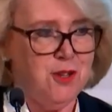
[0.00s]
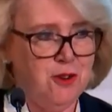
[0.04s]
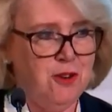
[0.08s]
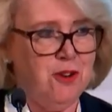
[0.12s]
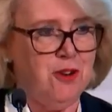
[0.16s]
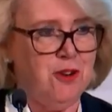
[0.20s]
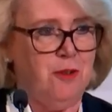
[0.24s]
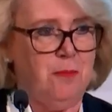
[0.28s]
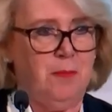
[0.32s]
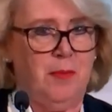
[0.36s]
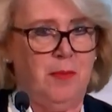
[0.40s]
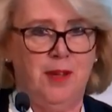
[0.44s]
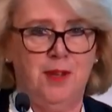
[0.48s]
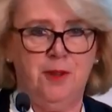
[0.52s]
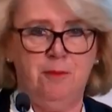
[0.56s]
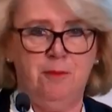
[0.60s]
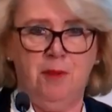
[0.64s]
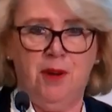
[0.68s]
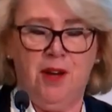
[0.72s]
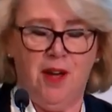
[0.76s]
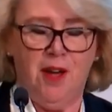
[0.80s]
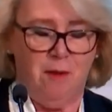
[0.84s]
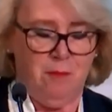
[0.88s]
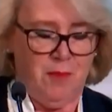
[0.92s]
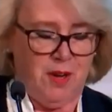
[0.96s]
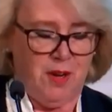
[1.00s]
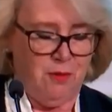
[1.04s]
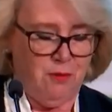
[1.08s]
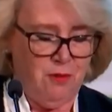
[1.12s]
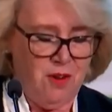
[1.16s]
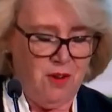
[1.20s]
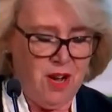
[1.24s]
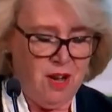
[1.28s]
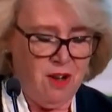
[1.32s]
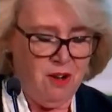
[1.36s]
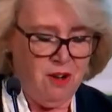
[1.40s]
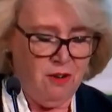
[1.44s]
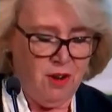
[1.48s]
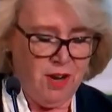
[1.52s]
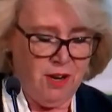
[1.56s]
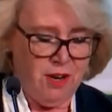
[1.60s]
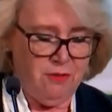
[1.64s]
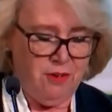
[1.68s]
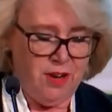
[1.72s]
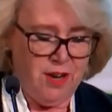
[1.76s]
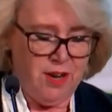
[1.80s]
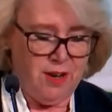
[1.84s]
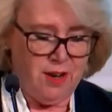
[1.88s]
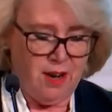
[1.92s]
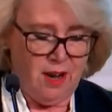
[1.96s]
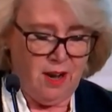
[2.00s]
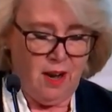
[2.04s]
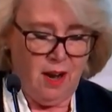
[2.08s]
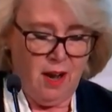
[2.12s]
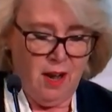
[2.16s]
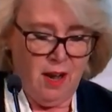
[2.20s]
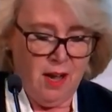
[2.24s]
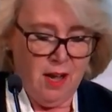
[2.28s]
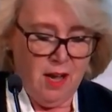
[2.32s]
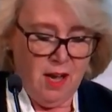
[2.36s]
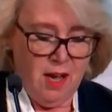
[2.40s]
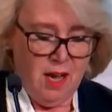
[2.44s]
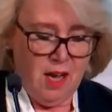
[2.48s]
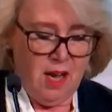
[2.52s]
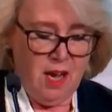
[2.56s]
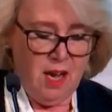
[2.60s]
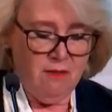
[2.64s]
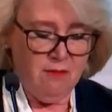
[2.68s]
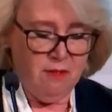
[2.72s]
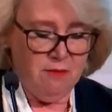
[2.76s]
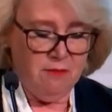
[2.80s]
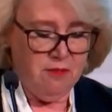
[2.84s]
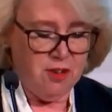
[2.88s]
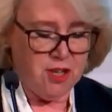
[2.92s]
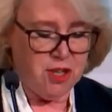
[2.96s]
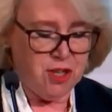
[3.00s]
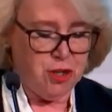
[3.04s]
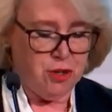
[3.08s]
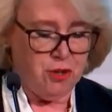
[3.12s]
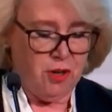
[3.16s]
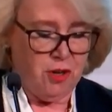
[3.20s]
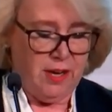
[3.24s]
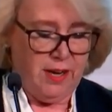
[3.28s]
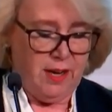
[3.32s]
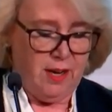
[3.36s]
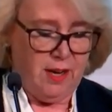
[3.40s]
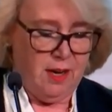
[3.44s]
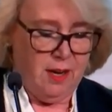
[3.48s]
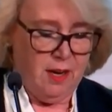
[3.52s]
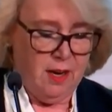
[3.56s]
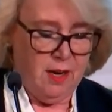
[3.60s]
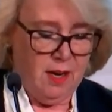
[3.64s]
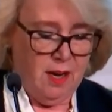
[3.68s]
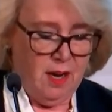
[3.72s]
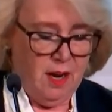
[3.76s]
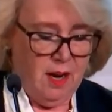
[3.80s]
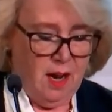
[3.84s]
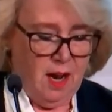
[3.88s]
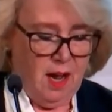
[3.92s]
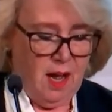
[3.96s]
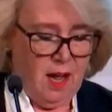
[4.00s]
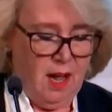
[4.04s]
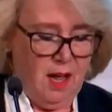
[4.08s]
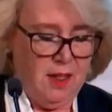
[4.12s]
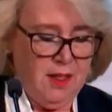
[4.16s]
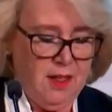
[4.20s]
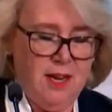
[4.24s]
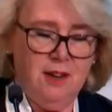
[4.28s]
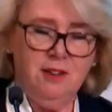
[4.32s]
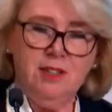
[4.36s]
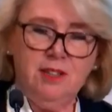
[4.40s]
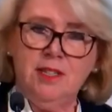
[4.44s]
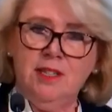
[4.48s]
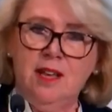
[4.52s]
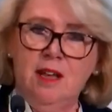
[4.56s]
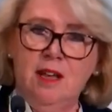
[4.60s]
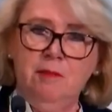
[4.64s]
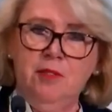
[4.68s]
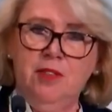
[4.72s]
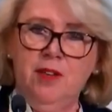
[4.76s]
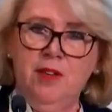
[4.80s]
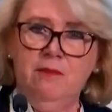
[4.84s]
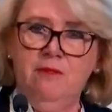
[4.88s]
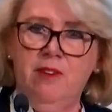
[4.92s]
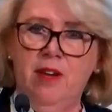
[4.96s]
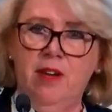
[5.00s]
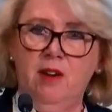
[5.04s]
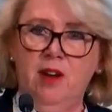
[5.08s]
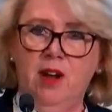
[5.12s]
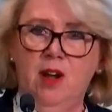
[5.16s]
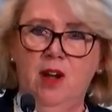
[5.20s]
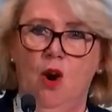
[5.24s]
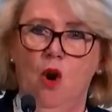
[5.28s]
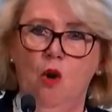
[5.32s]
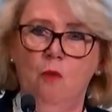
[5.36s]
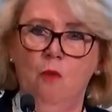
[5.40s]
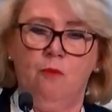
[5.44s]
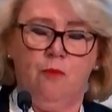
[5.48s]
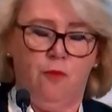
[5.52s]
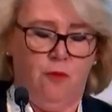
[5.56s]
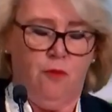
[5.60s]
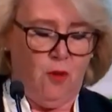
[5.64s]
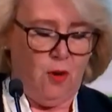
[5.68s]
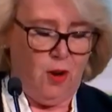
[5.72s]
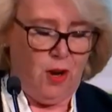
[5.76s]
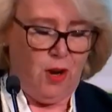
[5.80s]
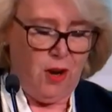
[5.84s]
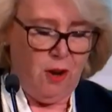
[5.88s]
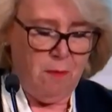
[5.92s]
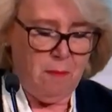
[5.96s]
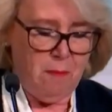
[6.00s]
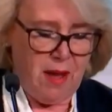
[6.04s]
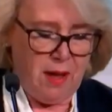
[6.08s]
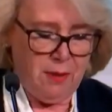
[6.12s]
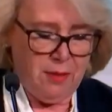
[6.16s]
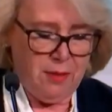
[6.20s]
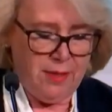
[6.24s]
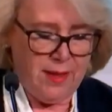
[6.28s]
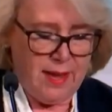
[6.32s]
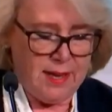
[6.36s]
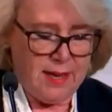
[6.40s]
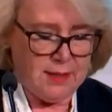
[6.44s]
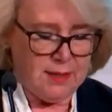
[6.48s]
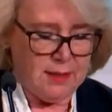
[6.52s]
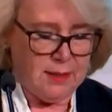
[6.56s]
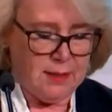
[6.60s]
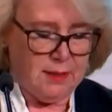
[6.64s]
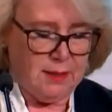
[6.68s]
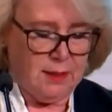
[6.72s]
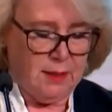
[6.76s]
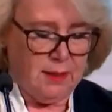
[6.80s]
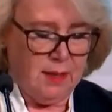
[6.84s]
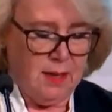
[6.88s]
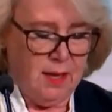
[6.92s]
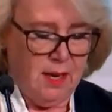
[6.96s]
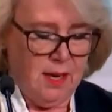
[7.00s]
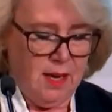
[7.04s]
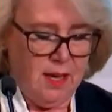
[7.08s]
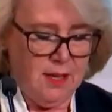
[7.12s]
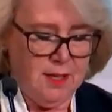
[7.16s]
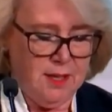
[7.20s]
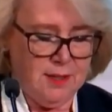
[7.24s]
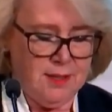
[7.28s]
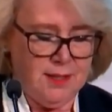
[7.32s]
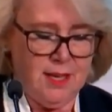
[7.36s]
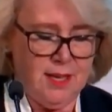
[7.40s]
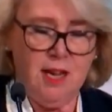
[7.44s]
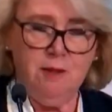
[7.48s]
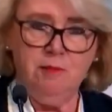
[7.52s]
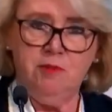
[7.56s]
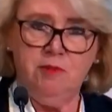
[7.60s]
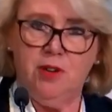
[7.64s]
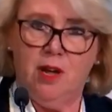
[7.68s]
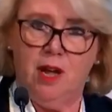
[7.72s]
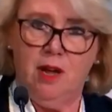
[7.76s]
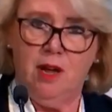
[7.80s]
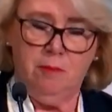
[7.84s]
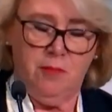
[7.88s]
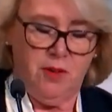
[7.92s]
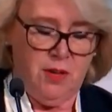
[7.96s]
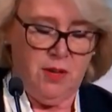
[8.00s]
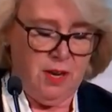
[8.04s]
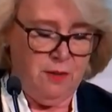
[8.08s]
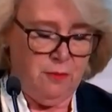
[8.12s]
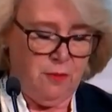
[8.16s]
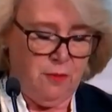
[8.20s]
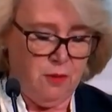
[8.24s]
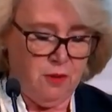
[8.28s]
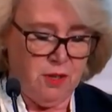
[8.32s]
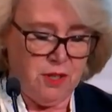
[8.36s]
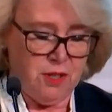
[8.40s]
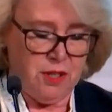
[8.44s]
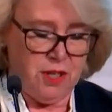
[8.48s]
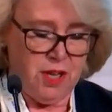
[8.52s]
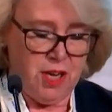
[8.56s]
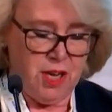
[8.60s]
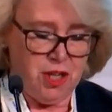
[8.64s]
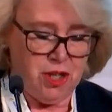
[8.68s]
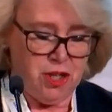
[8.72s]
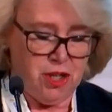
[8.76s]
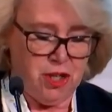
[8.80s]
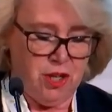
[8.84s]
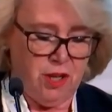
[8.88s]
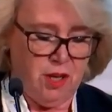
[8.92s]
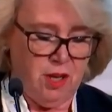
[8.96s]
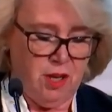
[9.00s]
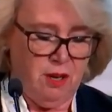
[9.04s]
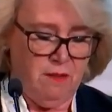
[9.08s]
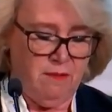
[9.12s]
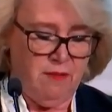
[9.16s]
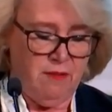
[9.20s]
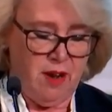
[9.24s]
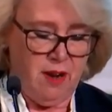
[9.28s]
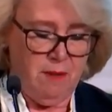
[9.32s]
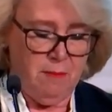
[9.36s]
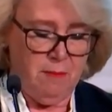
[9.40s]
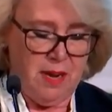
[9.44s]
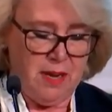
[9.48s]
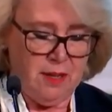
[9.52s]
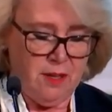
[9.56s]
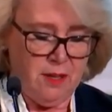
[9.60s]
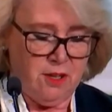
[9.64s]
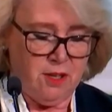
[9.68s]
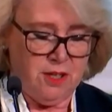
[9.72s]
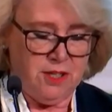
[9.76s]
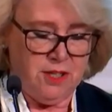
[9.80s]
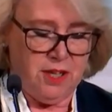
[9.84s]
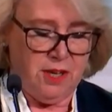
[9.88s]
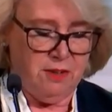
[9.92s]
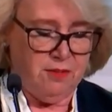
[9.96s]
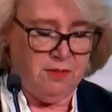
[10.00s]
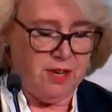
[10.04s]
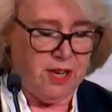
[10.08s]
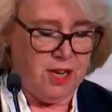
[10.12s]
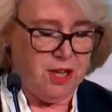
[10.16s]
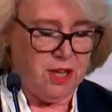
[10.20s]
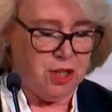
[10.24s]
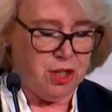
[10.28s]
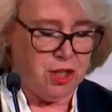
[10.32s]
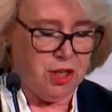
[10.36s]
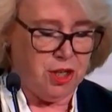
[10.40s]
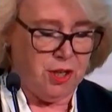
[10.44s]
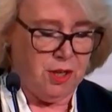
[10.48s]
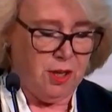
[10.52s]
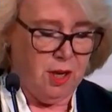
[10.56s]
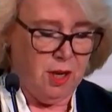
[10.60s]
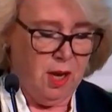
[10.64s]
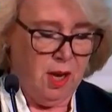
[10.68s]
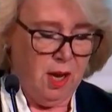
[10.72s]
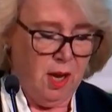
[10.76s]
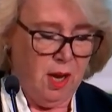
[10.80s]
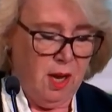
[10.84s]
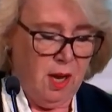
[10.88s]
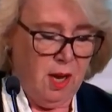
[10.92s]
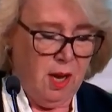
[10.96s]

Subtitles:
Europe is becoming greener and greener, even visually, and there is something very hopeful about that. At the same time, deforestation and environmental degradation